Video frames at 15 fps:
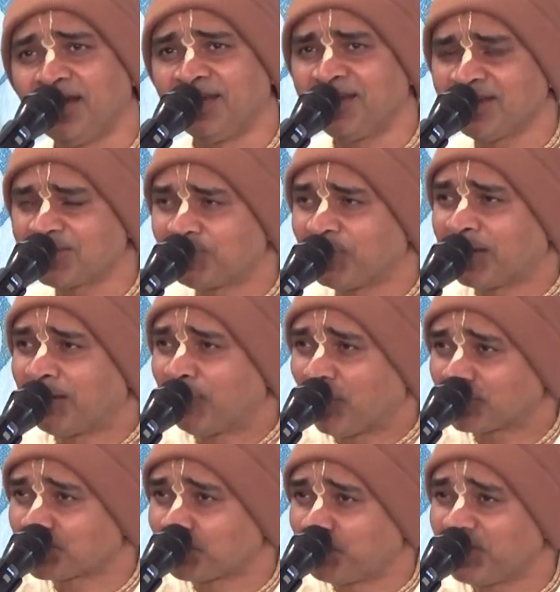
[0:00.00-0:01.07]
He has become
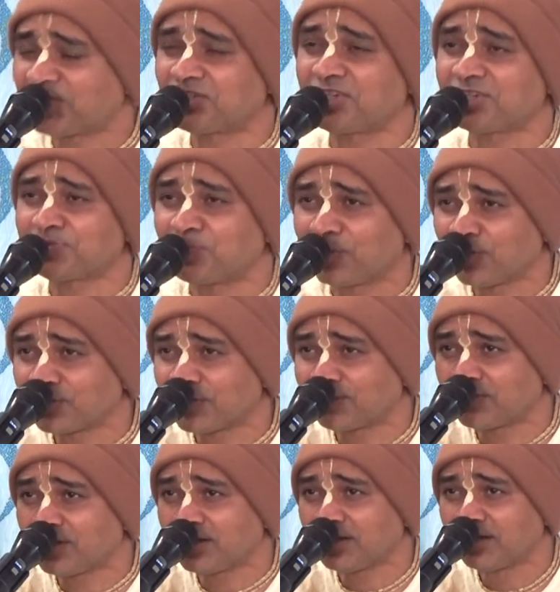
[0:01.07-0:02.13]
auspicious because
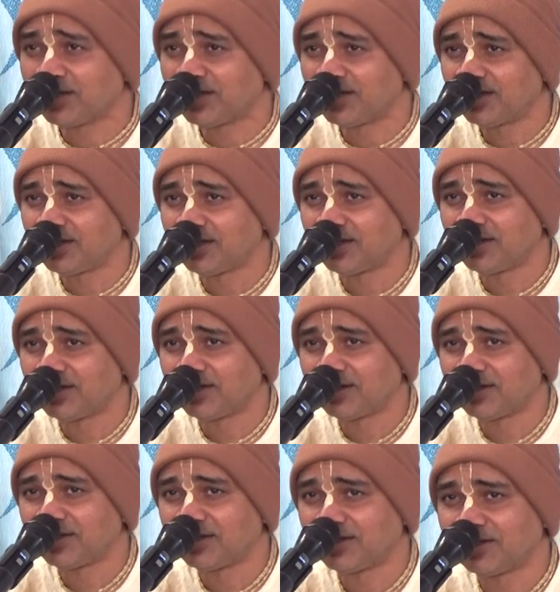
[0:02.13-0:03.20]
of the
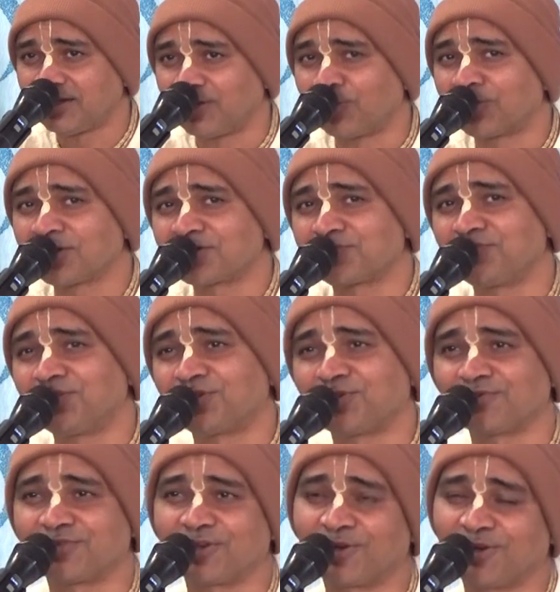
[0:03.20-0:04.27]
lotus feet
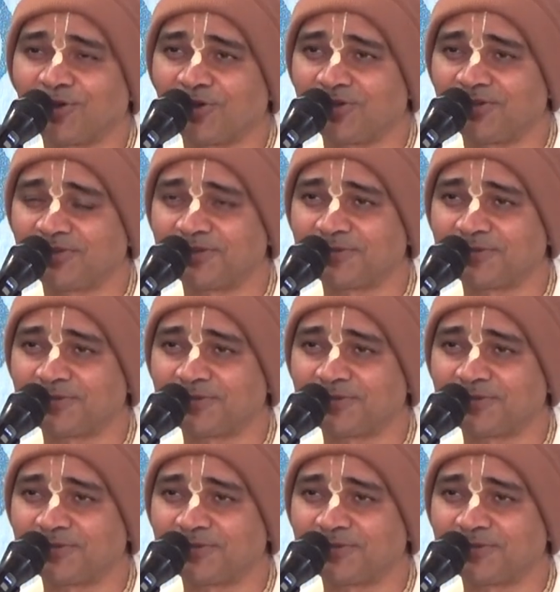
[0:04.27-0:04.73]
of the Lord.